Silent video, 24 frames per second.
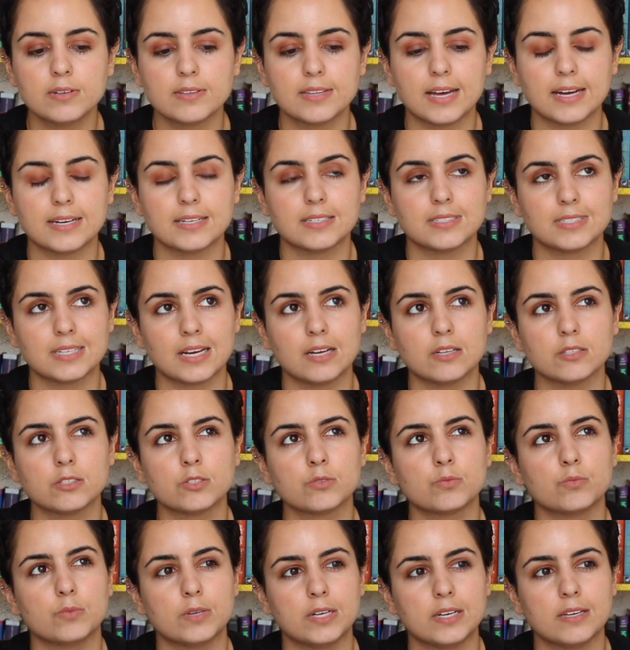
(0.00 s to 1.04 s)
that it
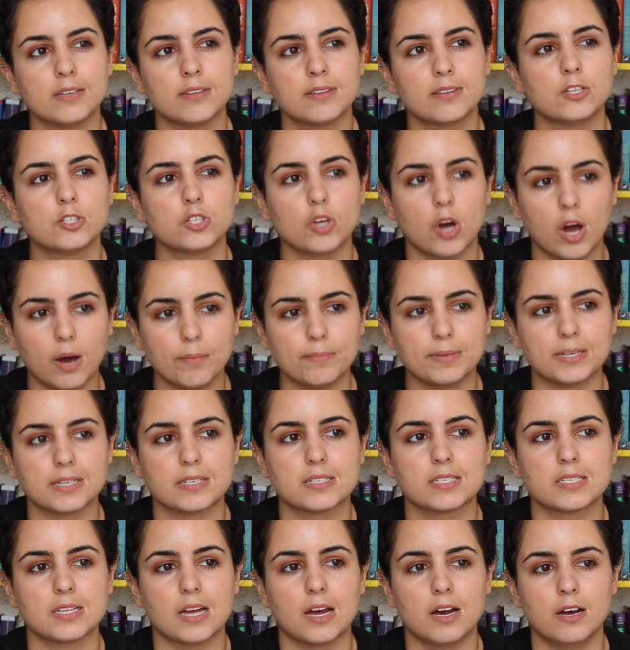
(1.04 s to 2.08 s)
dealt with
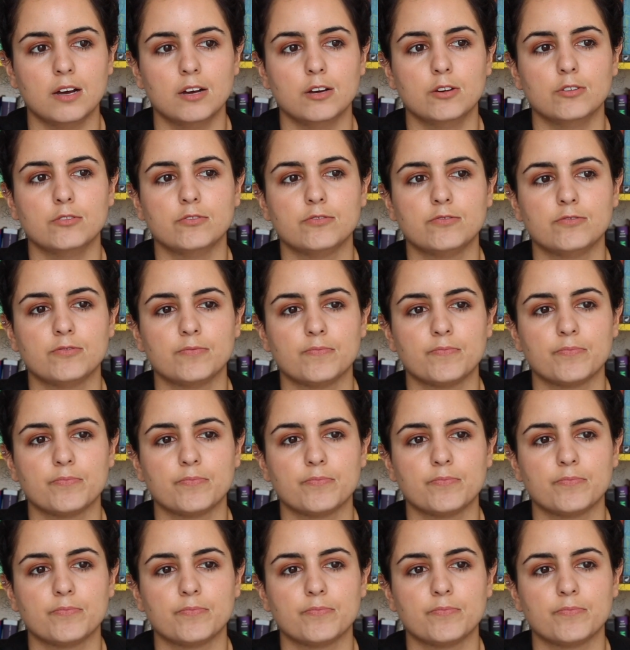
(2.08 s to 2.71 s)
topics of